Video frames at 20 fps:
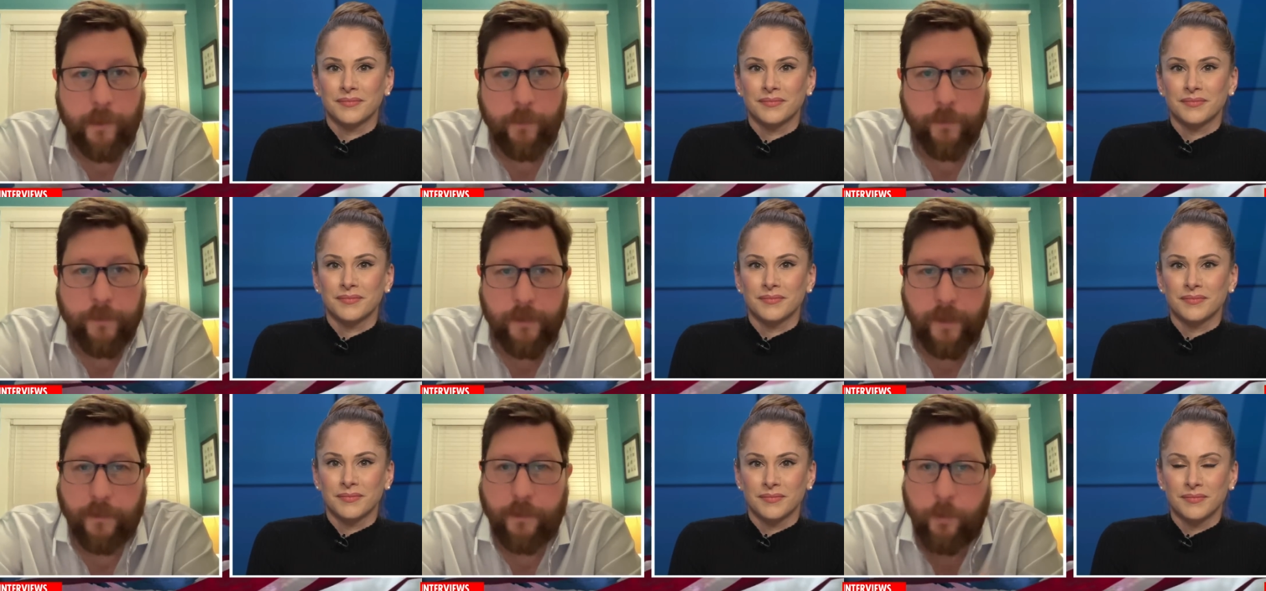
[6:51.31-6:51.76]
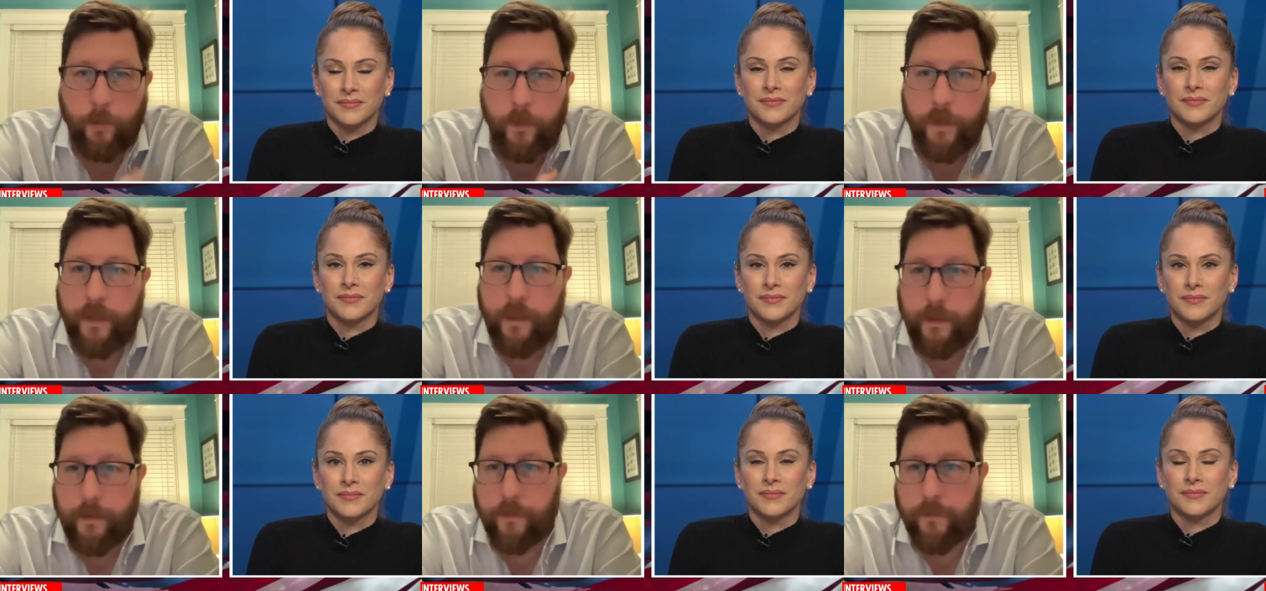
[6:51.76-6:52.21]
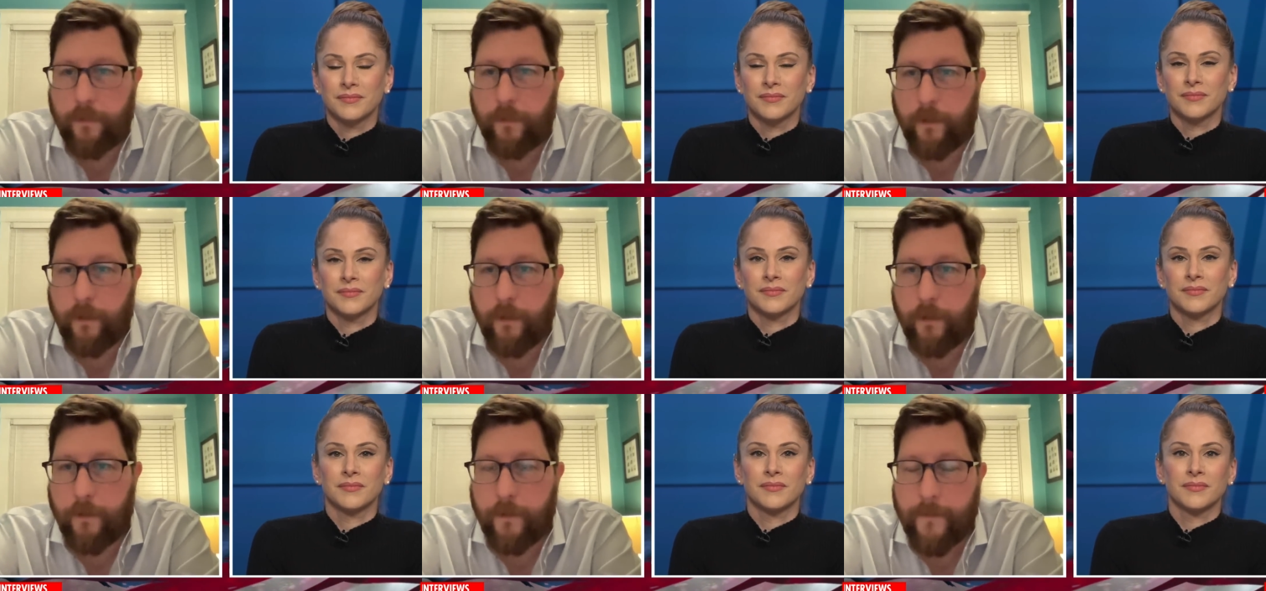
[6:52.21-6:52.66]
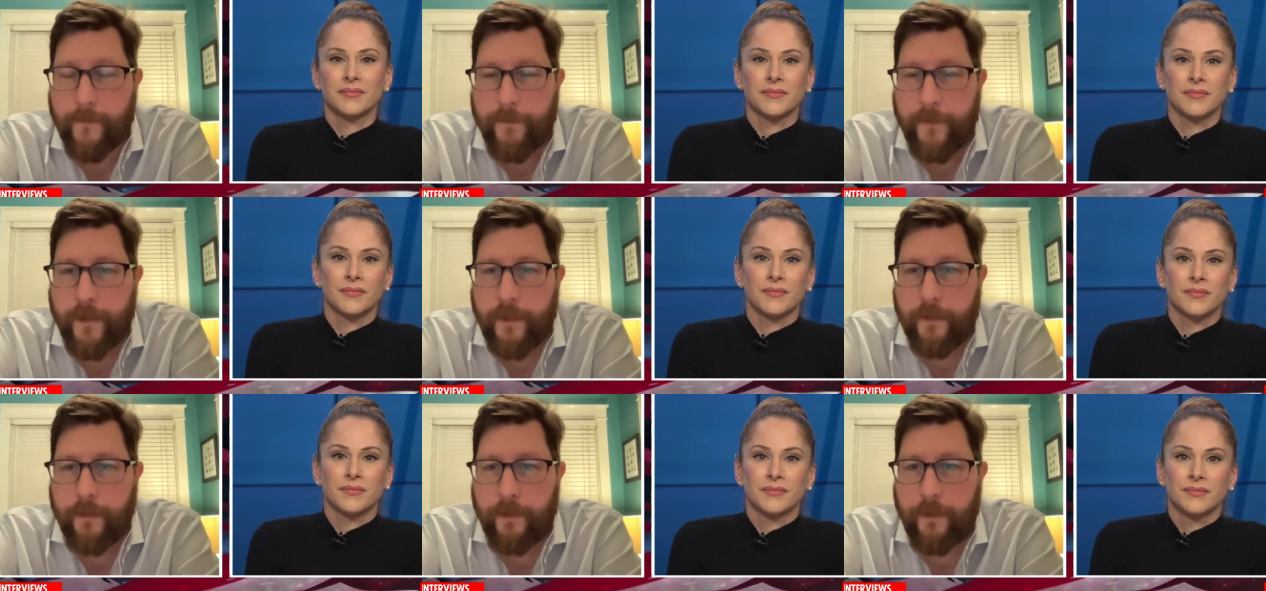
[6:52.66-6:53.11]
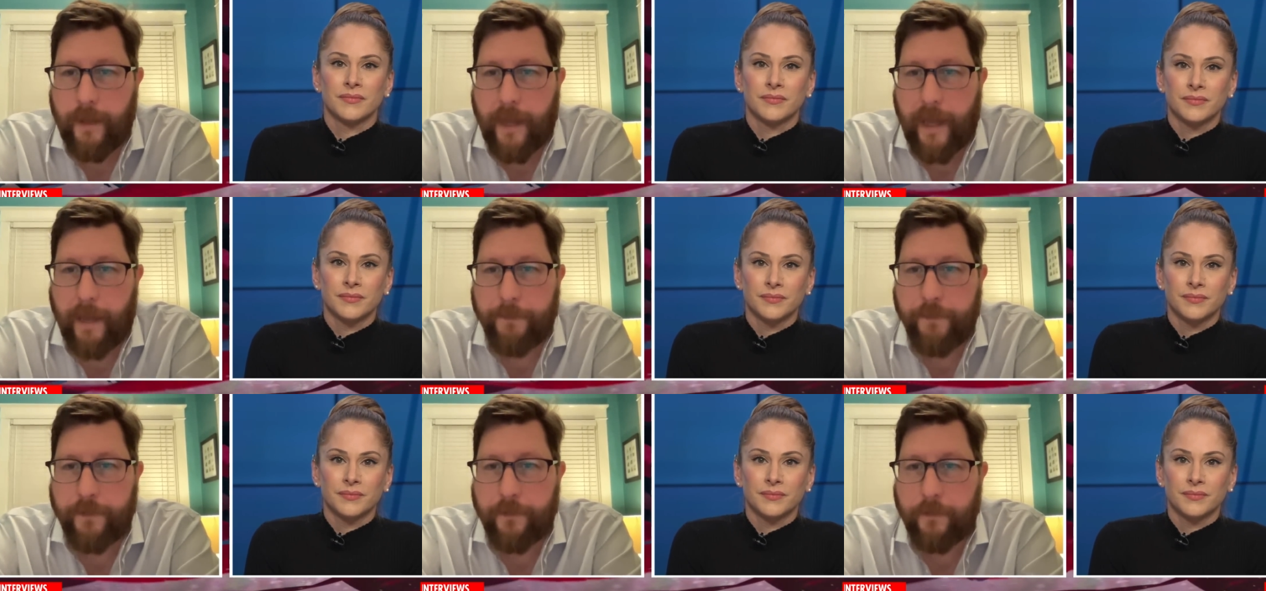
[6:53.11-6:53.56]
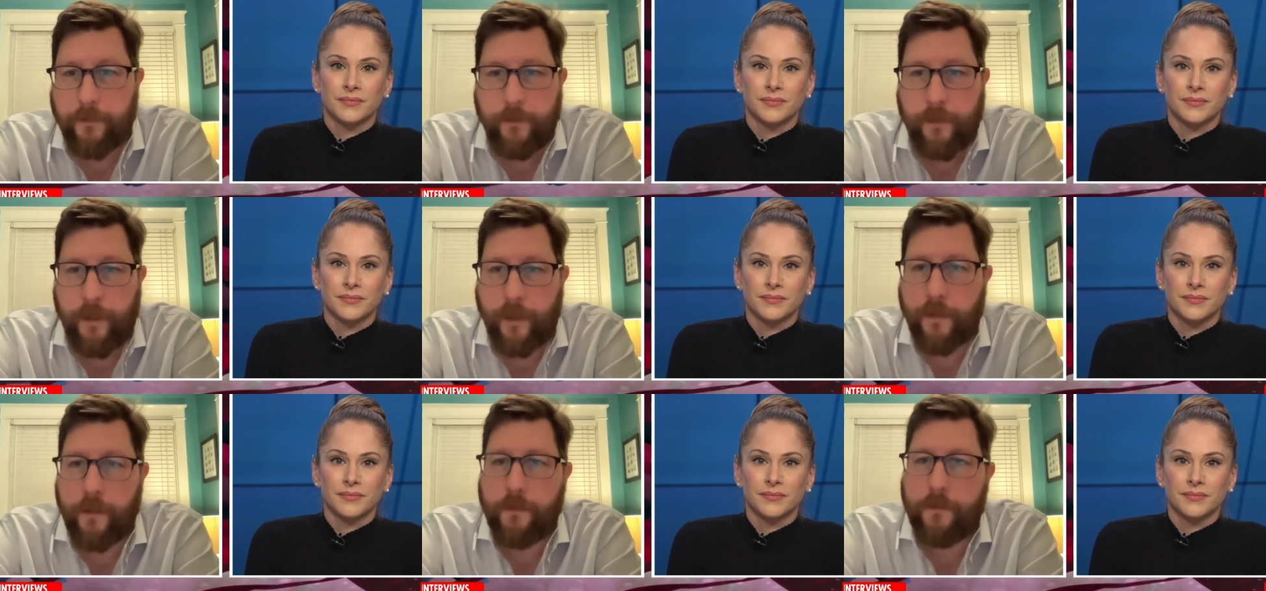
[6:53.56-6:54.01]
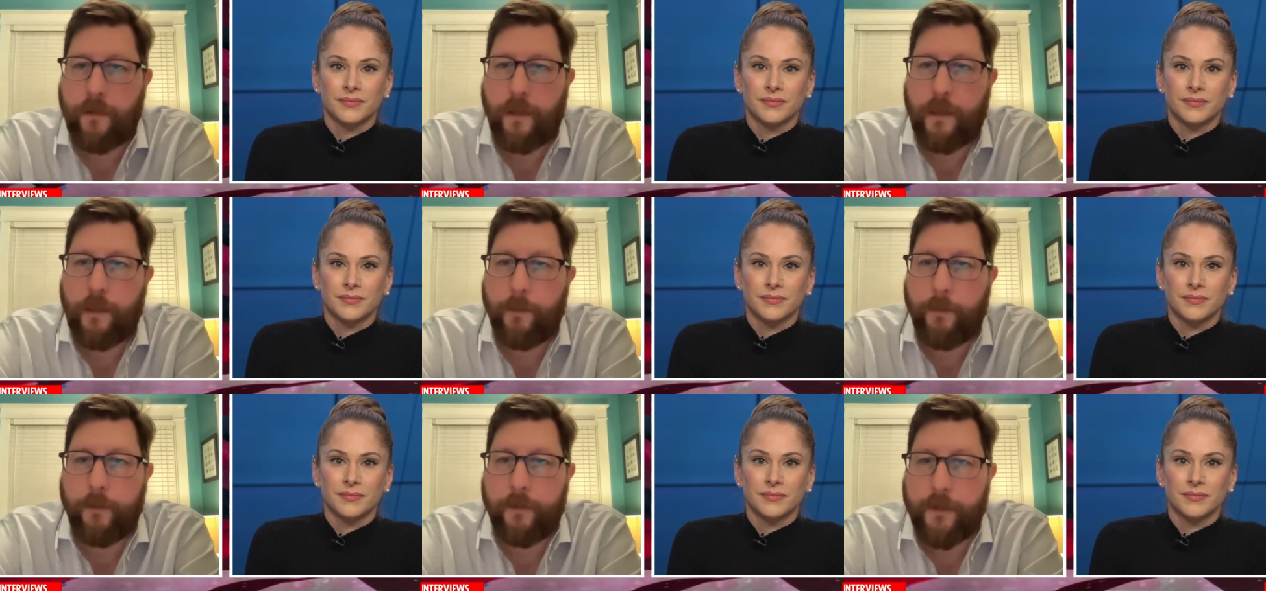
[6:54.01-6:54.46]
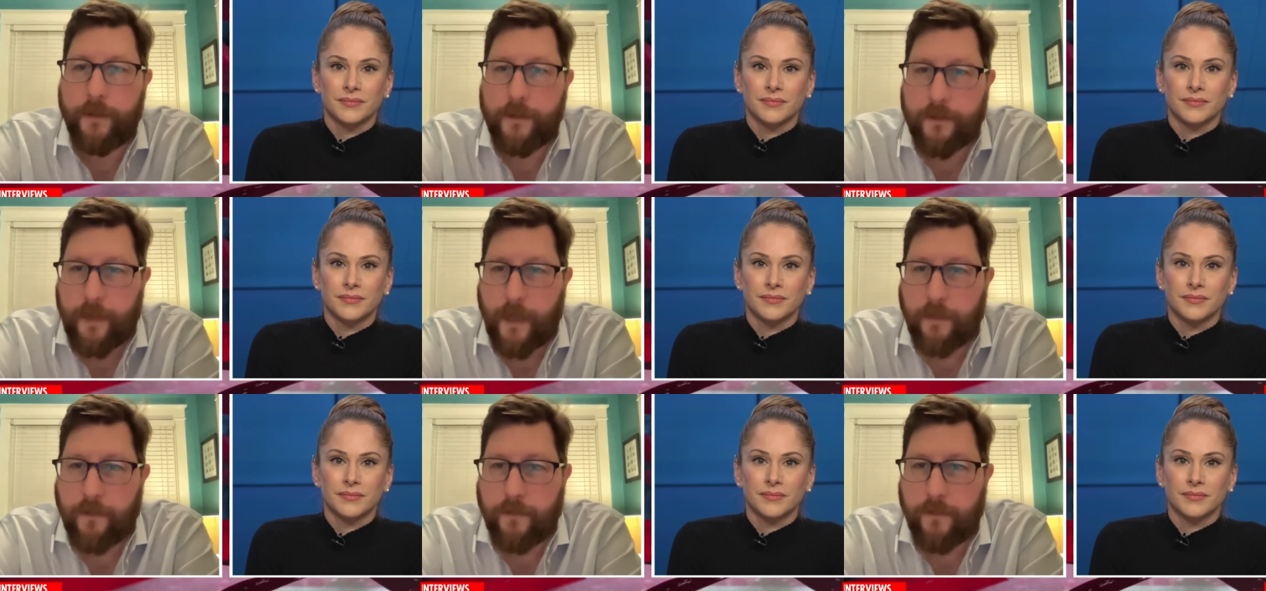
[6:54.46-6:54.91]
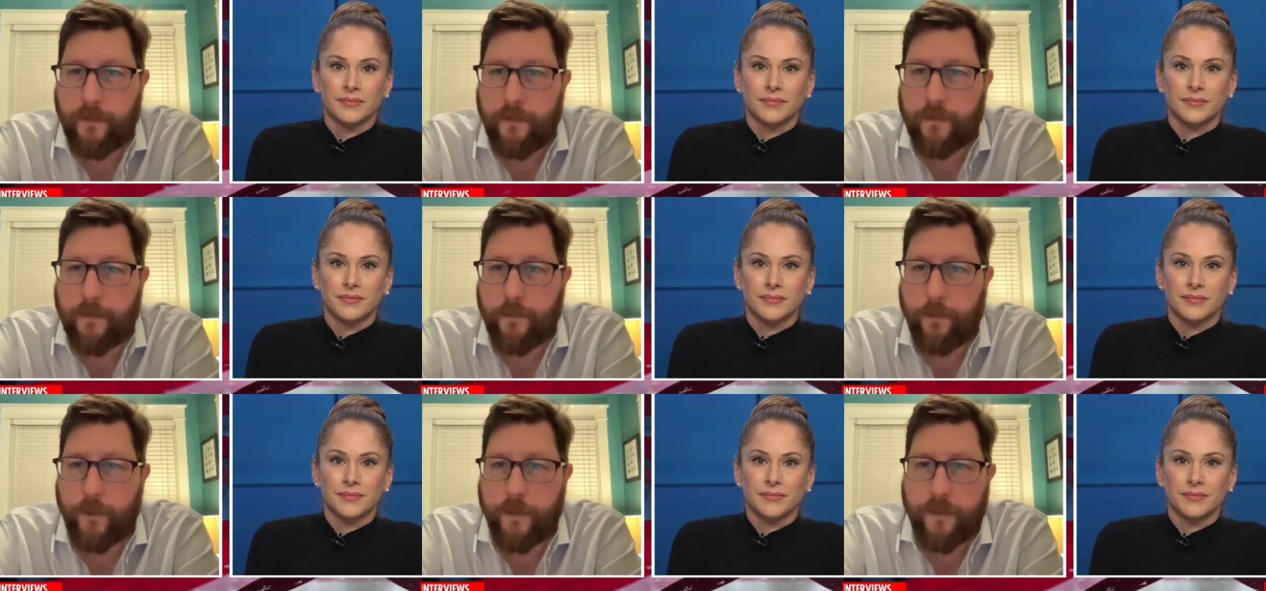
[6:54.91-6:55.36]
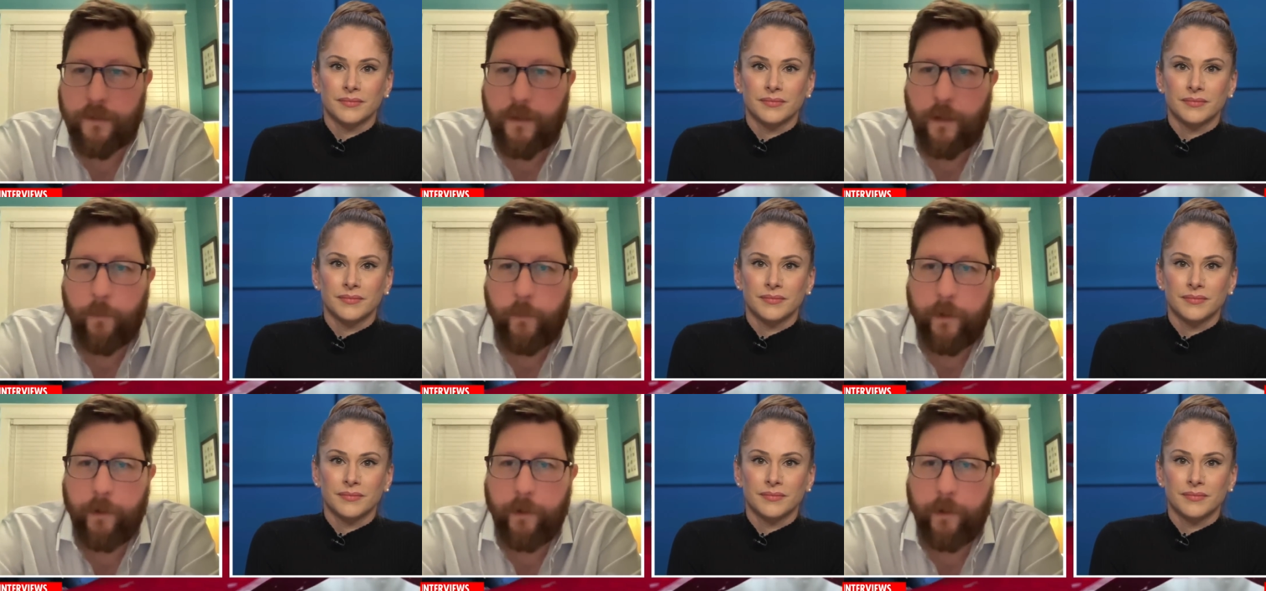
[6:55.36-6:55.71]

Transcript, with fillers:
Speaker 1: He was like, twenty years ago, the absolute unassailable consensus was